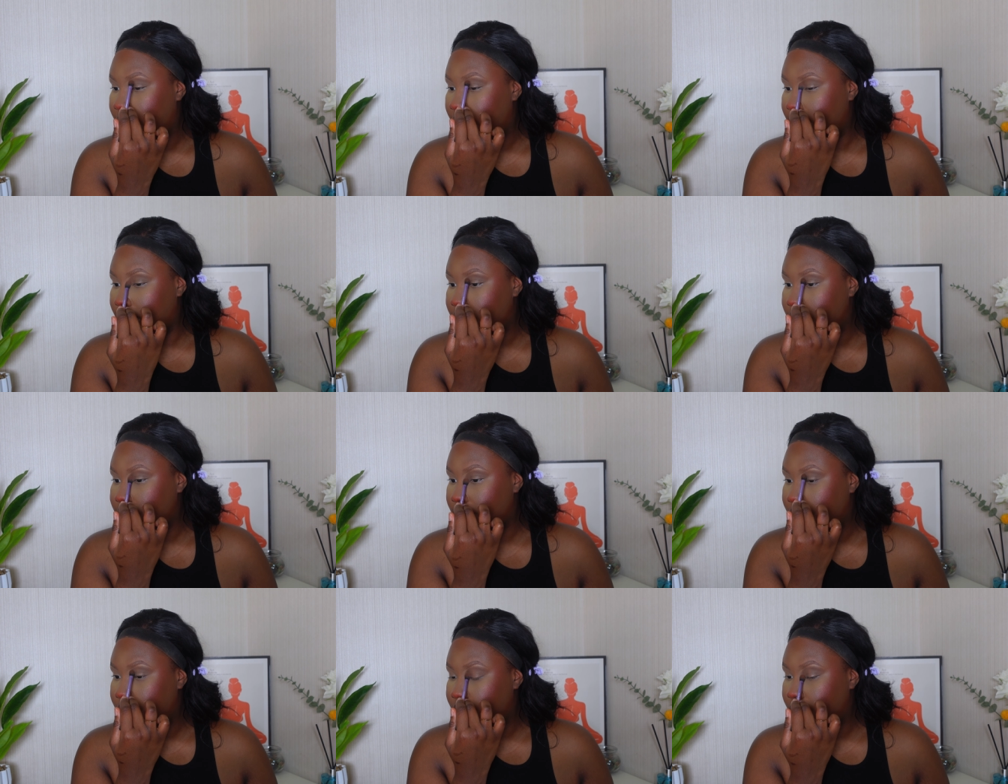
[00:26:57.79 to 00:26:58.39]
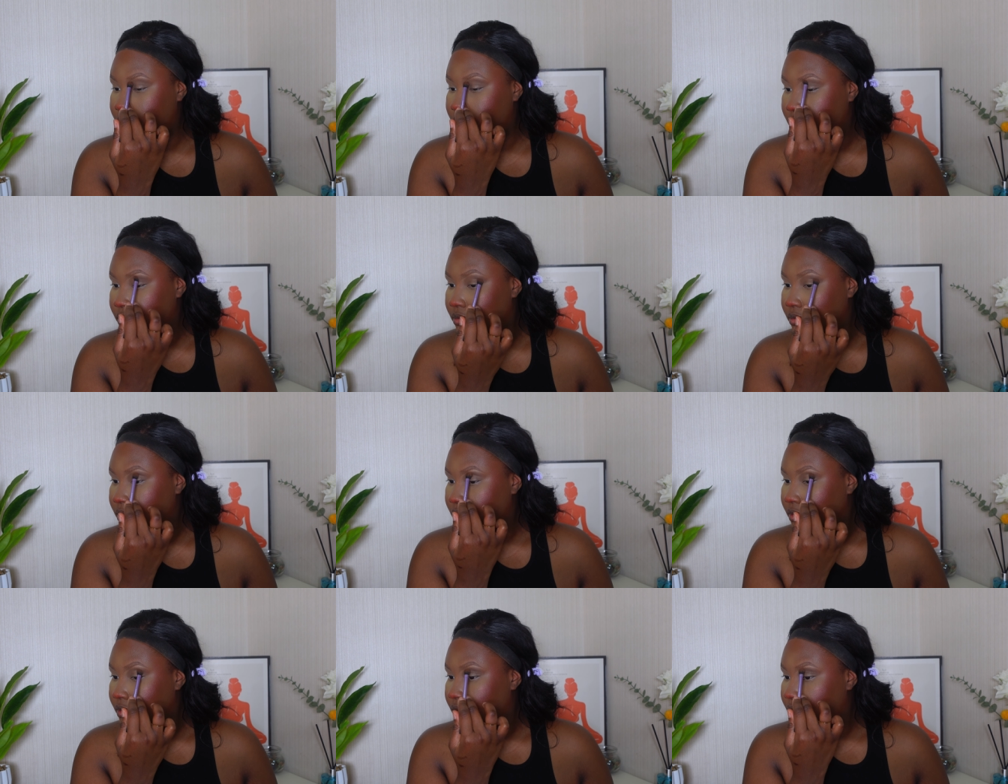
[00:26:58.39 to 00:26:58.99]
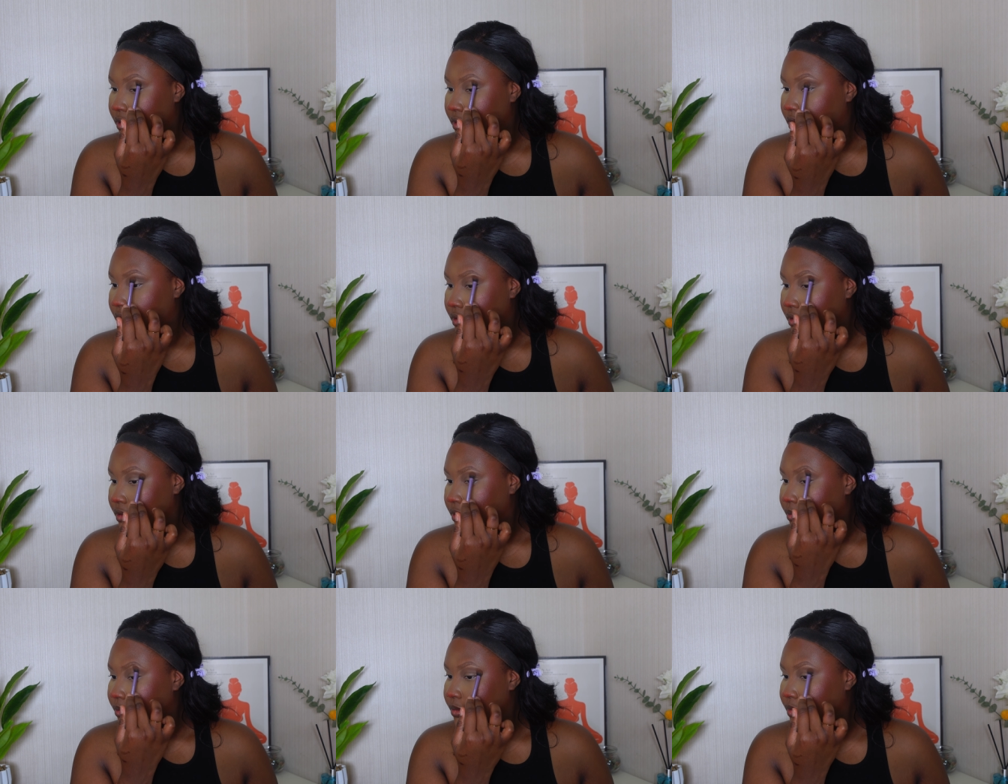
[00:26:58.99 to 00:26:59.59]
eyeshadow.
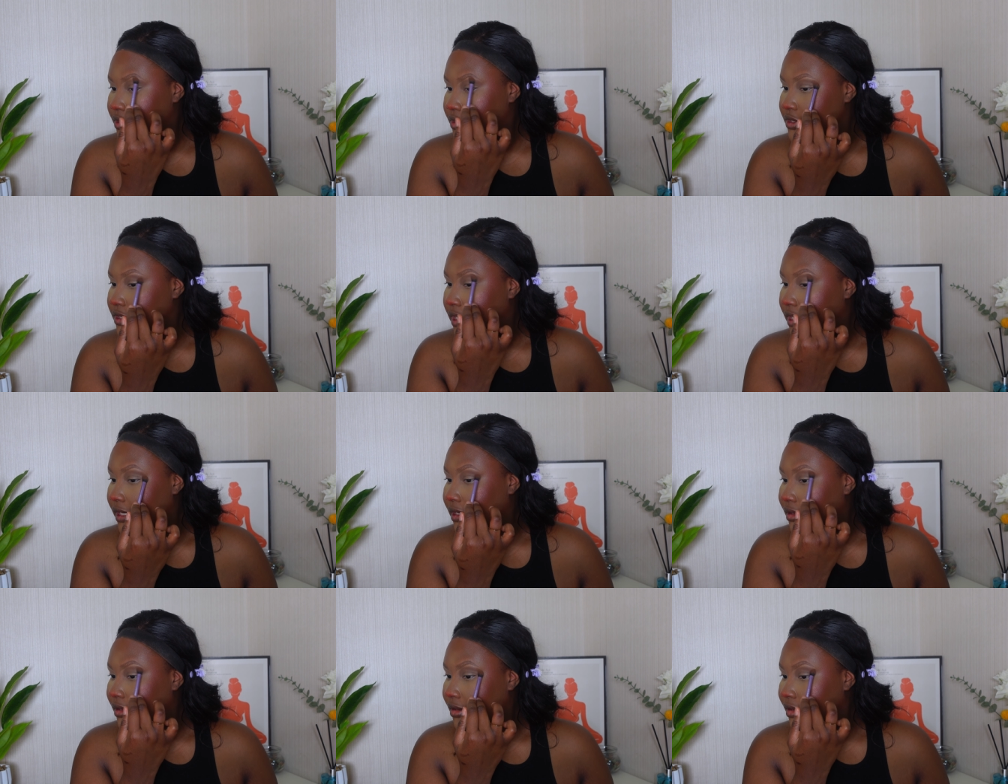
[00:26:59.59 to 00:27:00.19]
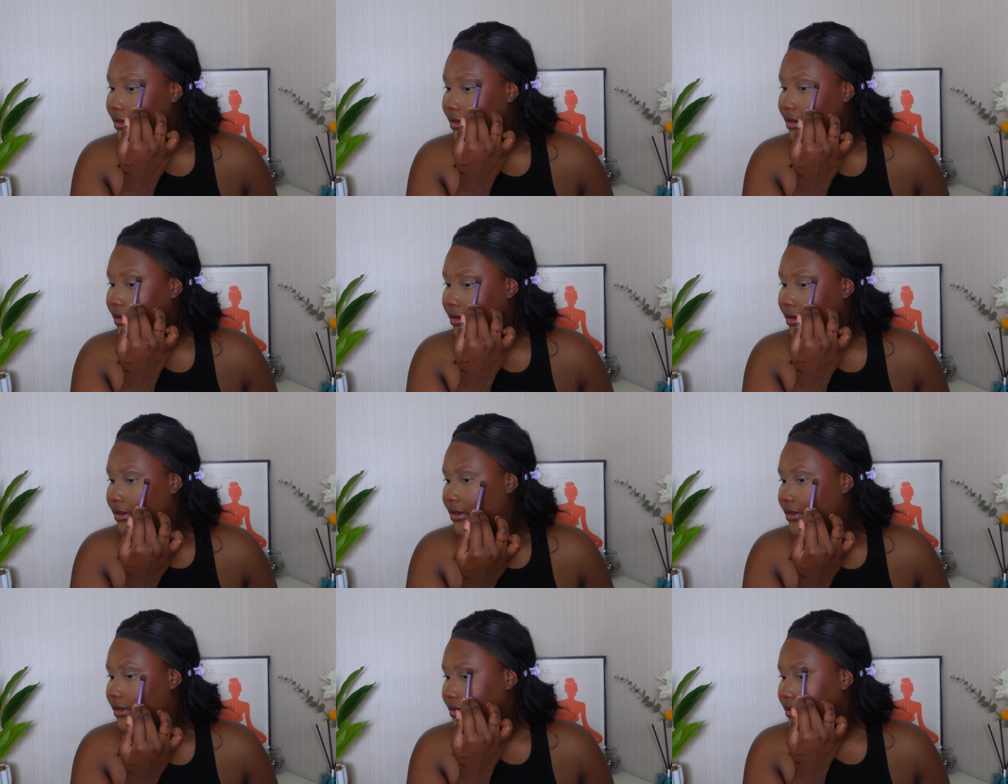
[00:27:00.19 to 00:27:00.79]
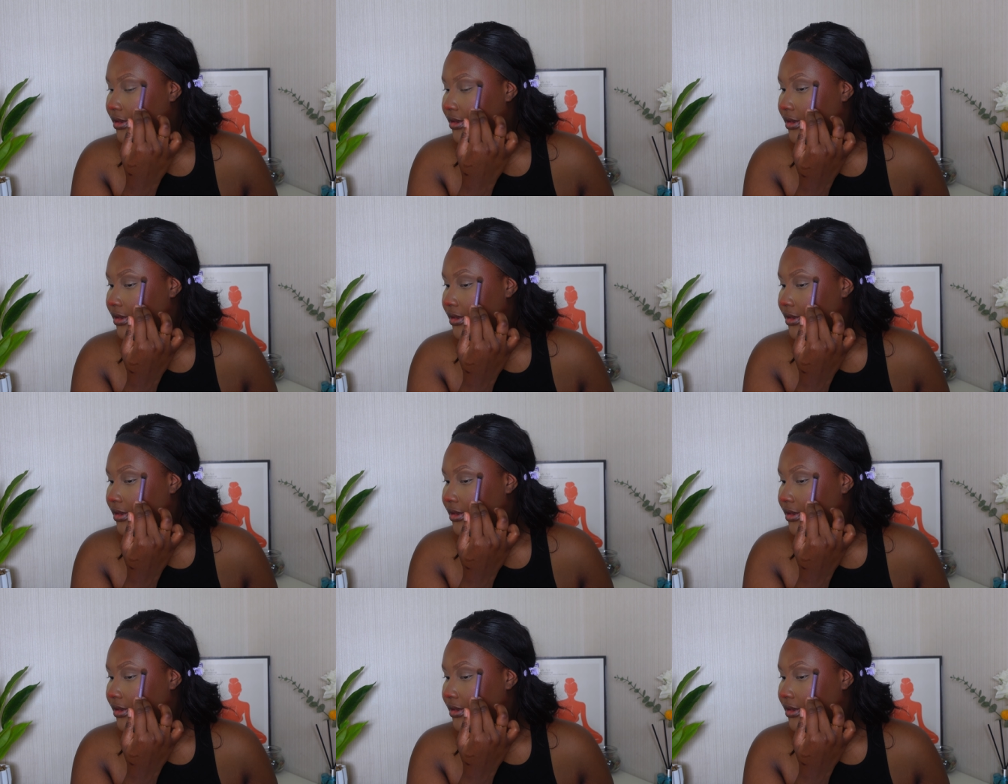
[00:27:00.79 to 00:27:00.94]
Watch and learn.